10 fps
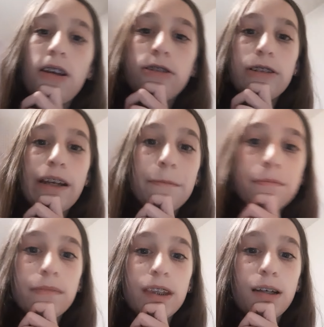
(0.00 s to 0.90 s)
so yeah,
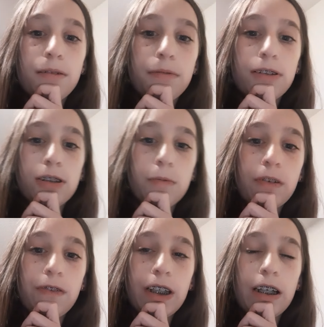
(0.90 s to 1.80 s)
I'm gonna post some more
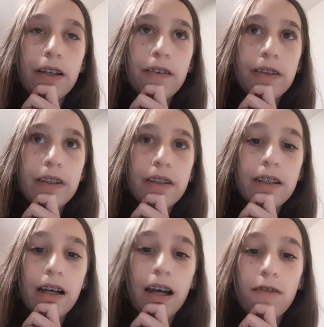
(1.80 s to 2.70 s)
videos.
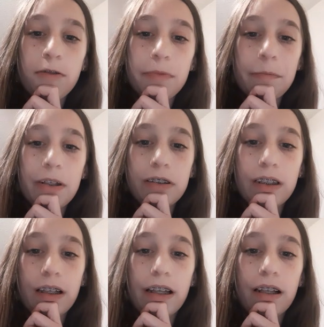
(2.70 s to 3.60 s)
I haven't been
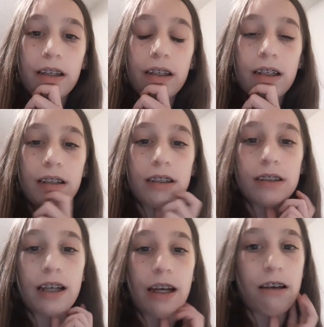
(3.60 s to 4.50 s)
posting lately because
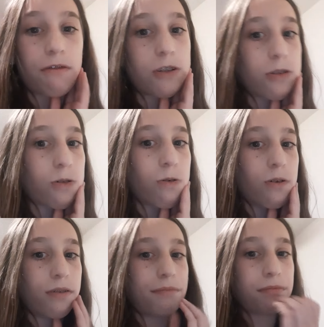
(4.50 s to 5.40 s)
I have
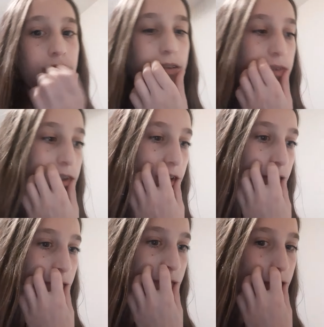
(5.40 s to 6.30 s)
school and stuff.
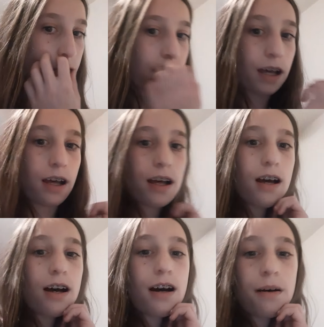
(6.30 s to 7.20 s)

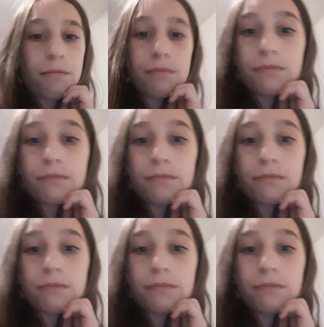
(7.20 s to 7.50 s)
Um,